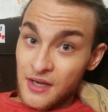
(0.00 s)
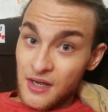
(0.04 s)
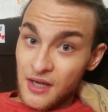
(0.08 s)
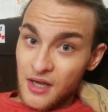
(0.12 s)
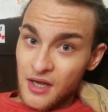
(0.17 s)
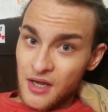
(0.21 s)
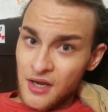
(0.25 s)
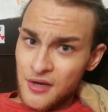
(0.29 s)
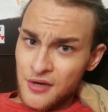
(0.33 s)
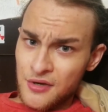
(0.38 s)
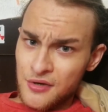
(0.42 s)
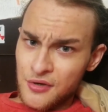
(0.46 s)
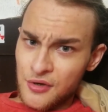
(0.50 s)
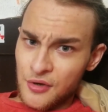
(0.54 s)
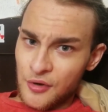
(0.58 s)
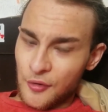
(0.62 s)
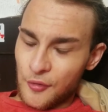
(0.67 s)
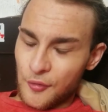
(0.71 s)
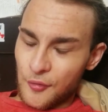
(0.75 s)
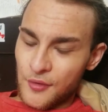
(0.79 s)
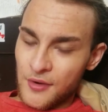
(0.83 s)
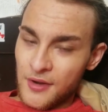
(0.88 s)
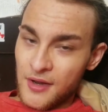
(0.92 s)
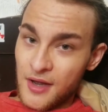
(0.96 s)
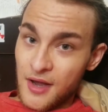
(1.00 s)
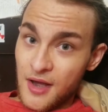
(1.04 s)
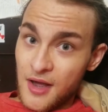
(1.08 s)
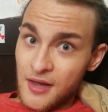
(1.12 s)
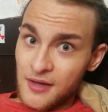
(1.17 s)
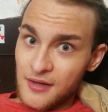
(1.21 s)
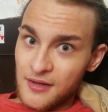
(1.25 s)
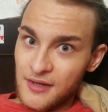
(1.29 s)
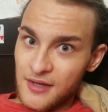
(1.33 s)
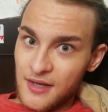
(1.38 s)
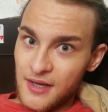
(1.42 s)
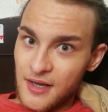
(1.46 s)
I know, a
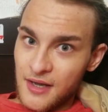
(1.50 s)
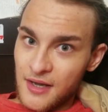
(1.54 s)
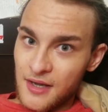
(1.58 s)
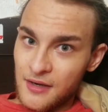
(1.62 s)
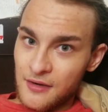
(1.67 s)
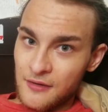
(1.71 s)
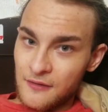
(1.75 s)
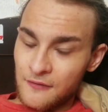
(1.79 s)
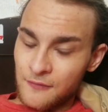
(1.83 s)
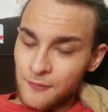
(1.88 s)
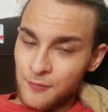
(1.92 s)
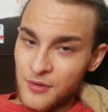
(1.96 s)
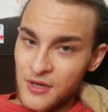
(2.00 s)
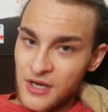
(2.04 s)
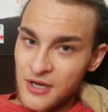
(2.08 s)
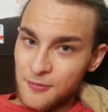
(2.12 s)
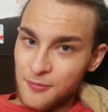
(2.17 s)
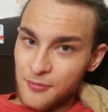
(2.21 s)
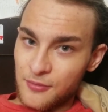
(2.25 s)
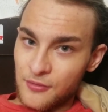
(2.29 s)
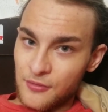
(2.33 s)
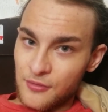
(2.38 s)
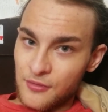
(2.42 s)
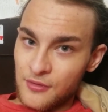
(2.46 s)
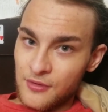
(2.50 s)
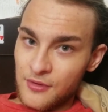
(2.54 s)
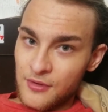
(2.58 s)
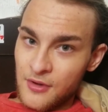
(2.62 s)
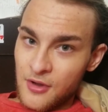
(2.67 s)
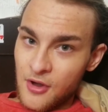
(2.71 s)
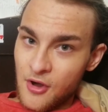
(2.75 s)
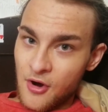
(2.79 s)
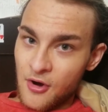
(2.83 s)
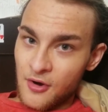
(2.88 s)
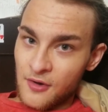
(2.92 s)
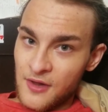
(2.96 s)
lot of people
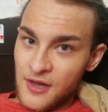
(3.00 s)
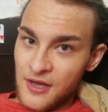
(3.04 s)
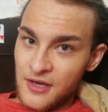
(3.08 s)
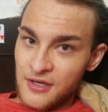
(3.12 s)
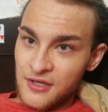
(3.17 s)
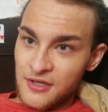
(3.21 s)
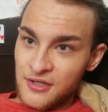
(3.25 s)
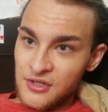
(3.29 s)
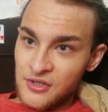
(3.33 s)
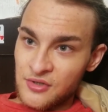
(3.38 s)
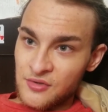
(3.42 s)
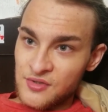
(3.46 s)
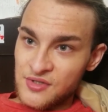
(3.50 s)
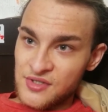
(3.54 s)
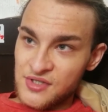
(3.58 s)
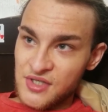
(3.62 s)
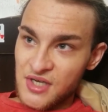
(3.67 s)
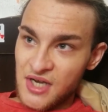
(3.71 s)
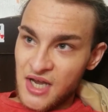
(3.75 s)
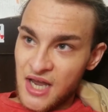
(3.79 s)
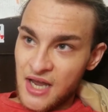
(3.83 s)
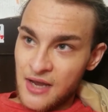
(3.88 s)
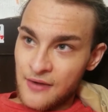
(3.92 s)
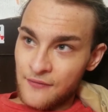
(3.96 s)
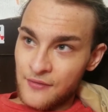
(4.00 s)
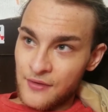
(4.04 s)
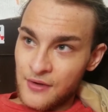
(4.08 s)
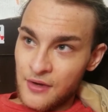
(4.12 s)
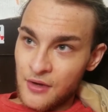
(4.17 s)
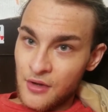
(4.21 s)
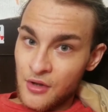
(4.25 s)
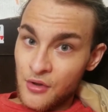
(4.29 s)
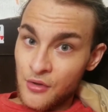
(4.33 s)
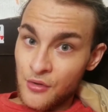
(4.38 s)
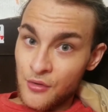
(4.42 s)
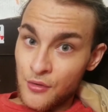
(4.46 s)
are like used to
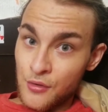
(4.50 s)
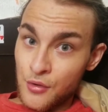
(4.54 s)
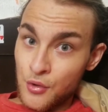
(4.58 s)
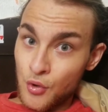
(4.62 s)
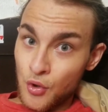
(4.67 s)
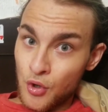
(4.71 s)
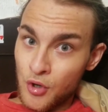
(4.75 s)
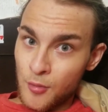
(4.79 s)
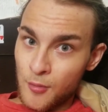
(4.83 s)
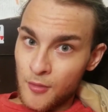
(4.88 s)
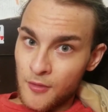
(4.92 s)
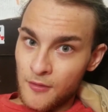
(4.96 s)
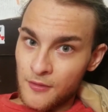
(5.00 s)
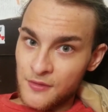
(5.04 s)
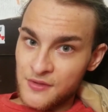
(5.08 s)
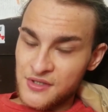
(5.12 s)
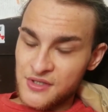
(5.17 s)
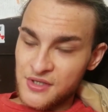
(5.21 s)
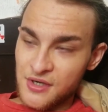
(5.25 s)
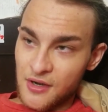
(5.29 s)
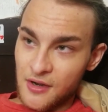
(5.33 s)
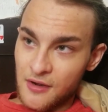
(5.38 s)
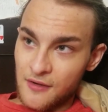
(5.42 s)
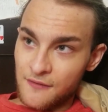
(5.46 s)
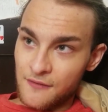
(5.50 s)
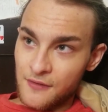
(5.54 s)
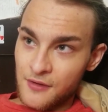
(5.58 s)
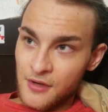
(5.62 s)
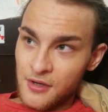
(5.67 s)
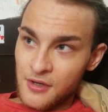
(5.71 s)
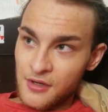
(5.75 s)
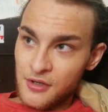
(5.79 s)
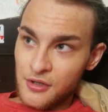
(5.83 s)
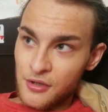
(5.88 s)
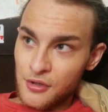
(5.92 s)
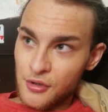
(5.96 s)
having the normal stuff.
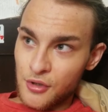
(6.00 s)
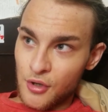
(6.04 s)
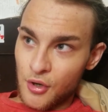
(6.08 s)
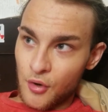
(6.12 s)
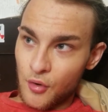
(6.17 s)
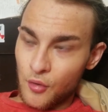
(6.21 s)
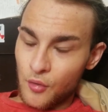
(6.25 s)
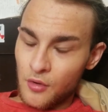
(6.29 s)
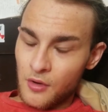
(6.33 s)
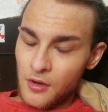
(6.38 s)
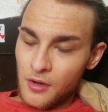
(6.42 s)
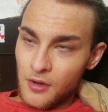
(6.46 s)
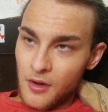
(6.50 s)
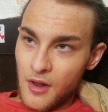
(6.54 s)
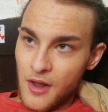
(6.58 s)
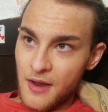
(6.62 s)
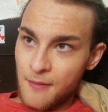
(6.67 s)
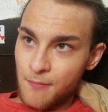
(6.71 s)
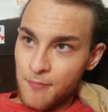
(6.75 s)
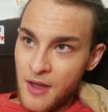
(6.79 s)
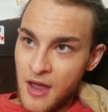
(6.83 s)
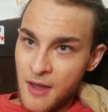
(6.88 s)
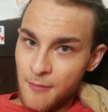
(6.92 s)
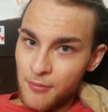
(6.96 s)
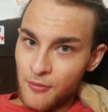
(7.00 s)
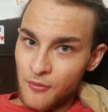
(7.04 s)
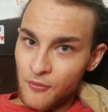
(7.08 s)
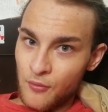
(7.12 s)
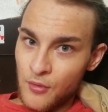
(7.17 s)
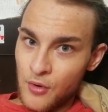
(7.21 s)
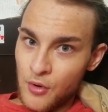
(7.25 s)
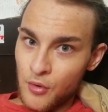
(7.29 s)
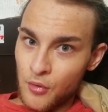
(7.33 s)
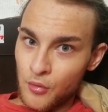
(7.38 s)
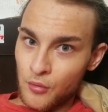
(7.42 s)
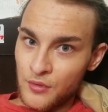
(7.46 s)
You know, like
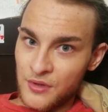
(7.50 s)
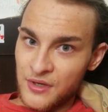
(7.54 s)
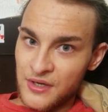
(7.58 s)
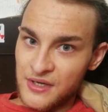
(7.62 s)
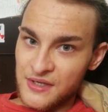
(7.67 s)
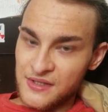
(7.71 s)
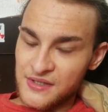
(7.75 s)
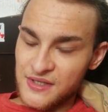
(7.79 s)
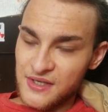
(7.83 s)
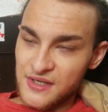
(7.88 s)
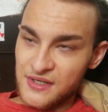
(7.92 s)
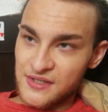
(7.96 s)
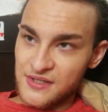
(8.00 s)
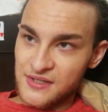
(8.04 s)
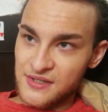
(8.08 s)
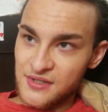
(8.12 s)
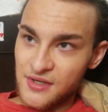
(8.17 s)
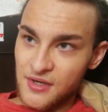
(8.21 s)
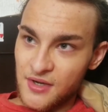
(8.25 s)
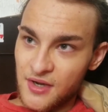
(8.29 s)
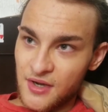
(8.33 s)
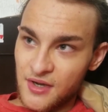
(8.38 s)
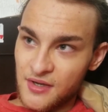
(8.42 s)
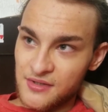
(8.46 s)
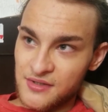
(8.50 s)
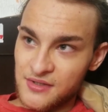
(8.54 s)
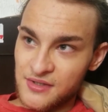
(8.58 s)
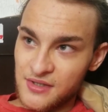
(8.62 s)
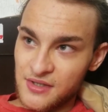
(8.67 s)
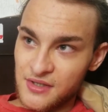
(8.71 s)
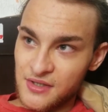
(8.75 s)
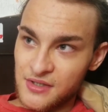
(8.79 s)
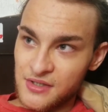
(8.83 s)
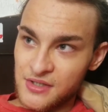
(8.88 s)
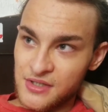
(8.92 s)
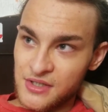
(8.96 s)
pepperonis and
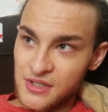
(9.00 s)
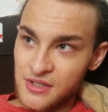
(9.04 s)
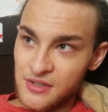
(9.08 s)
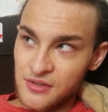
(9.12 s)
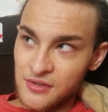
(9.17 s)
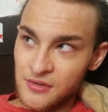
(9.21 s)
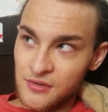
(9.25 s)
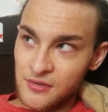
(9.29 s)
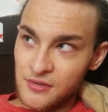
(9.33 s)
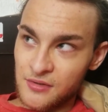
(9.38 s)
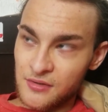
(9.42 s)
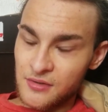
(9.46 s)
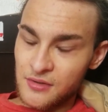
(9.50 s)
sausage and...